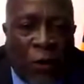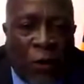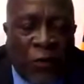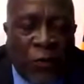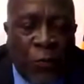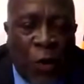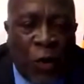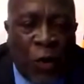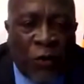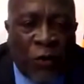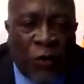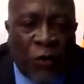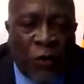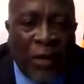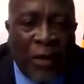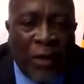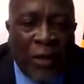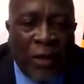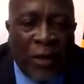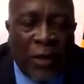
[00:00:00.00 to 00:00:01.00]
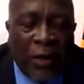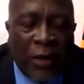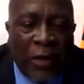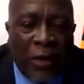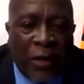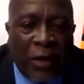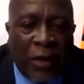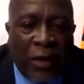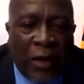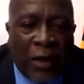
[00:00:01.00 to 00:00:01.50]
accurate
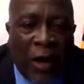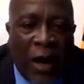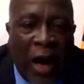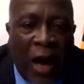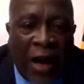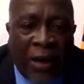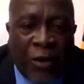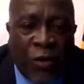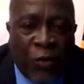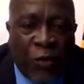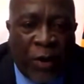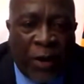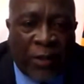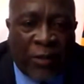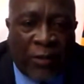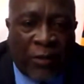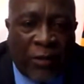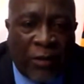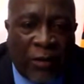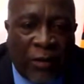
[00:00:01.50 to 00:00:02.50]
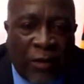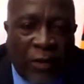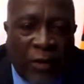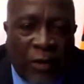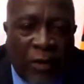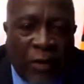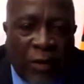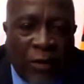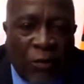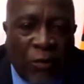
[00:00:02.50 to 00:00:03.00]
report
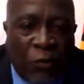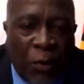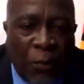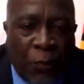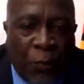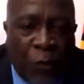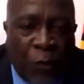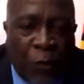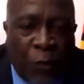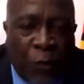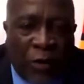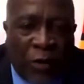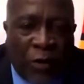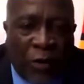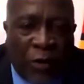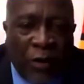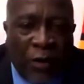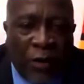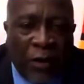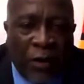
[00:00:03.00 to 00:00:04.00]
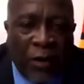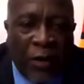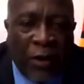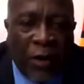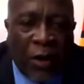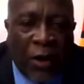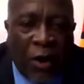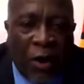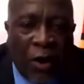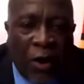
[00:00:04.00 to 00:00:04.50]
on the electoral
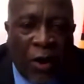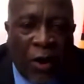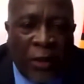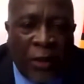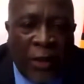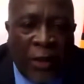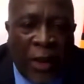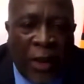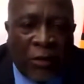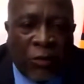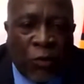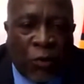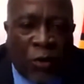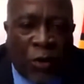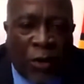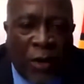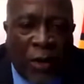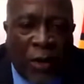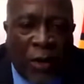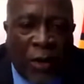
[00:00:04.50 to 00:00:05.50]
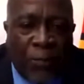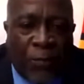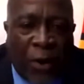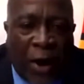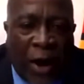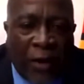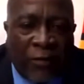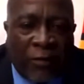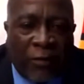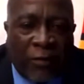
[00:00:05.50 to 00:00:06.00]
impasse and the
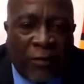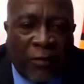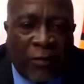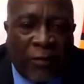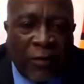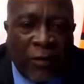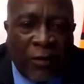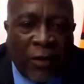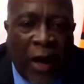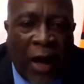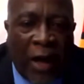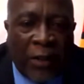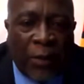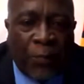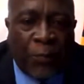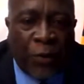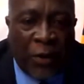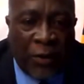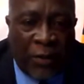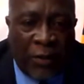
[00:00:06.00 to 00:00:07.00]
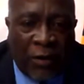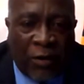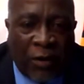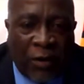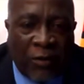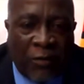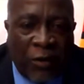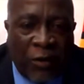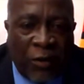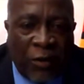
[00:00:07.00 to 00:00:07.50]
political situation
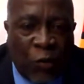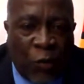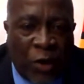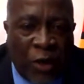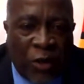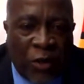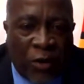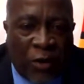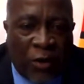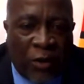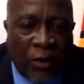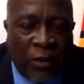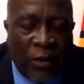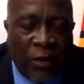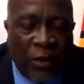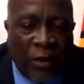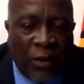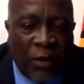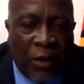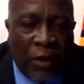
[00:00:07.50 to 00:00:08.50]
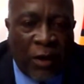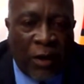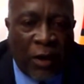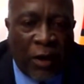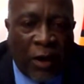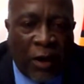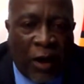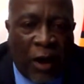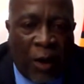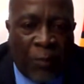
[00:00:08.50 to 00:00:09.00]
up to
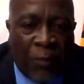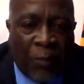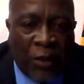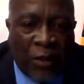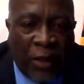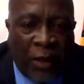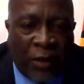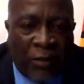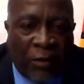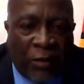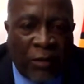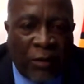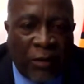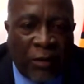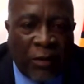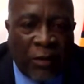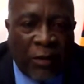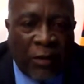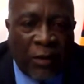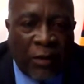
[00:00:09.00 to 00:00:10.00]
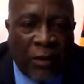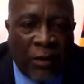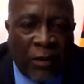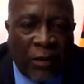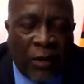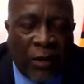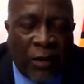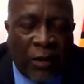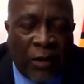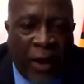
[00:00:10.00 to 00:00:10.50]
date in
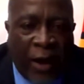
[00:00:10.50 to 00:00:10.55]
Guyana.